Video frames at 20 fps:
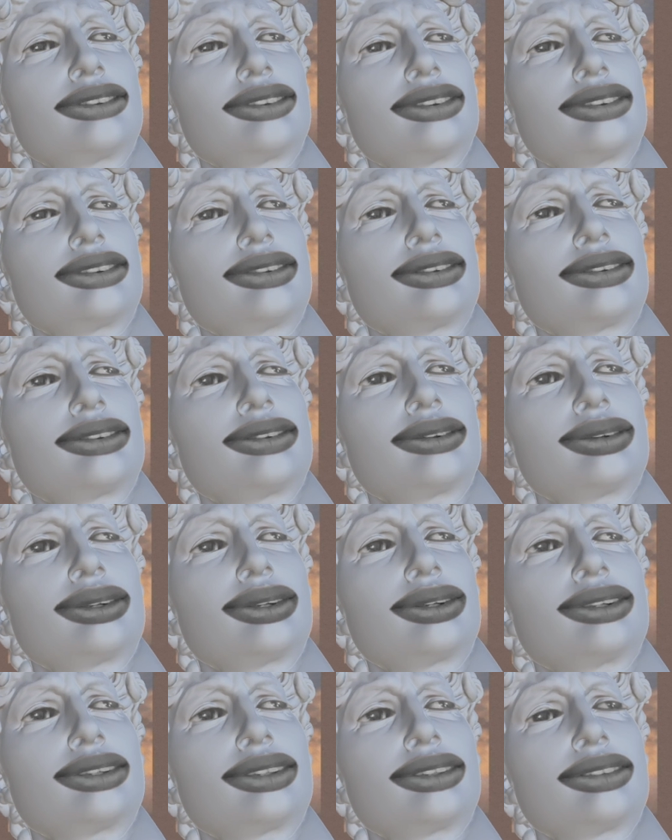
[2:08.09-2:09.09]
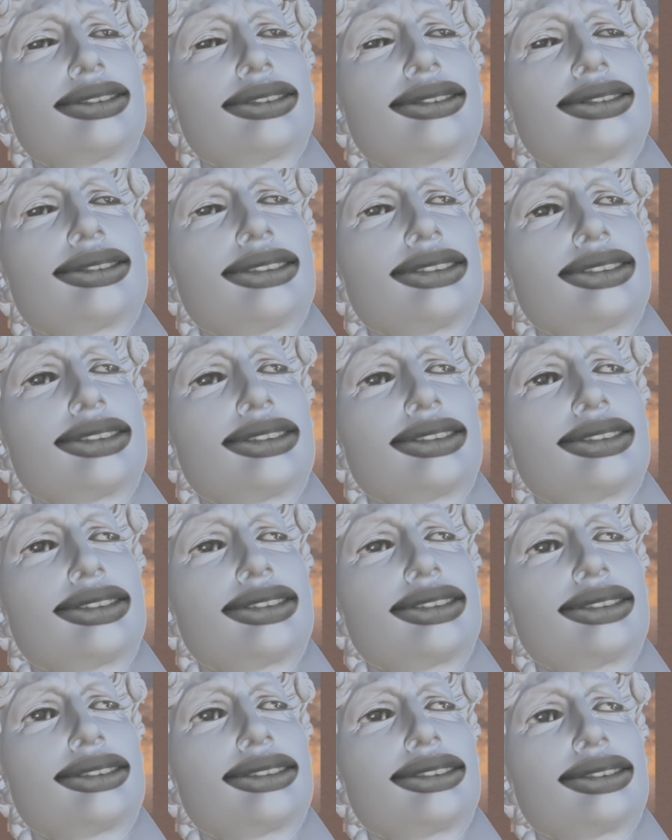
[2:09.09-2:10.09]

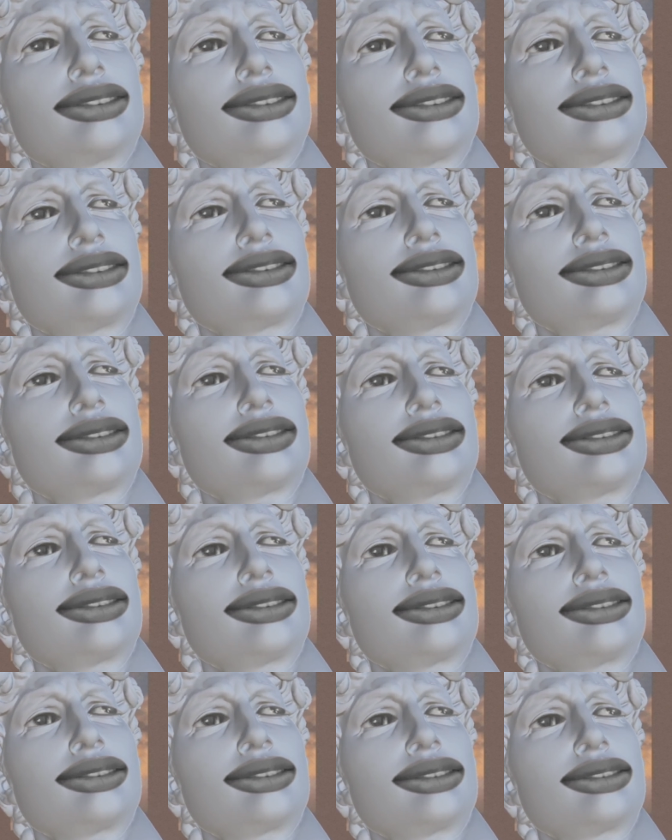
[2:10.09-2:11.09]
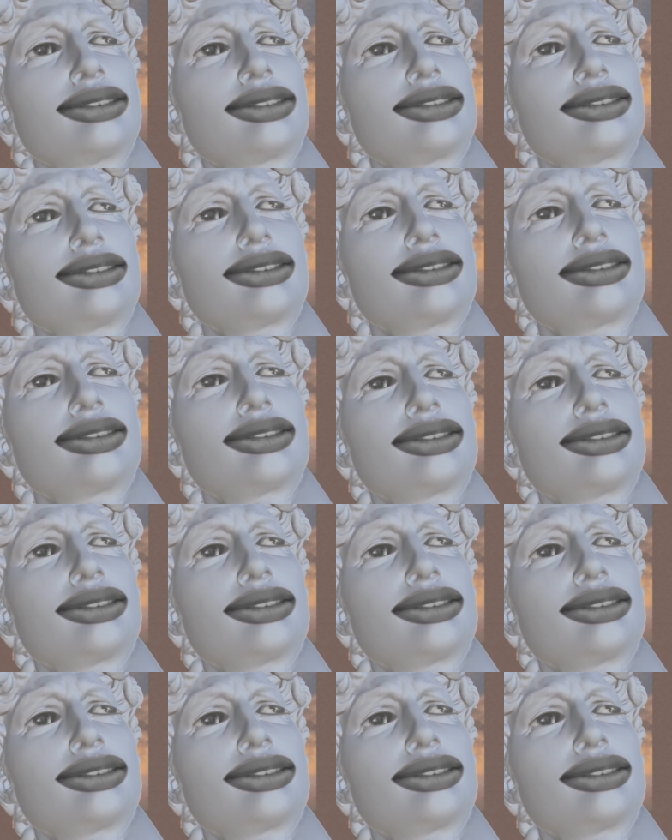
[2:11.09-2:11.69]
No words are spoken by the person on screen.